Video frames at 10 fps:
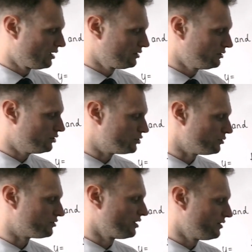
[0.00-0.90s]
you'd
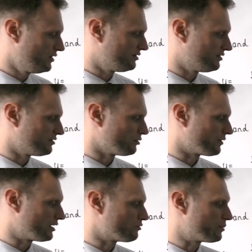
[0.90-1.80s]
use this as your
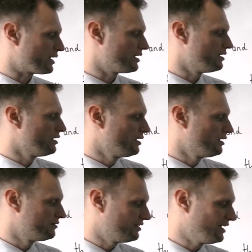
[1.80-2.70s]
value of b,
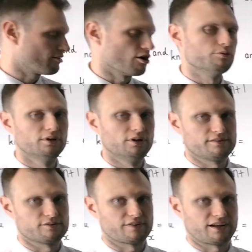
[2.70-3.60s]
0 as
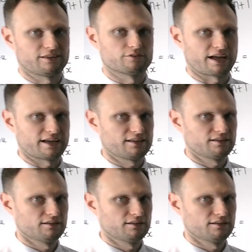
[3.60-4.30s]
your value of a.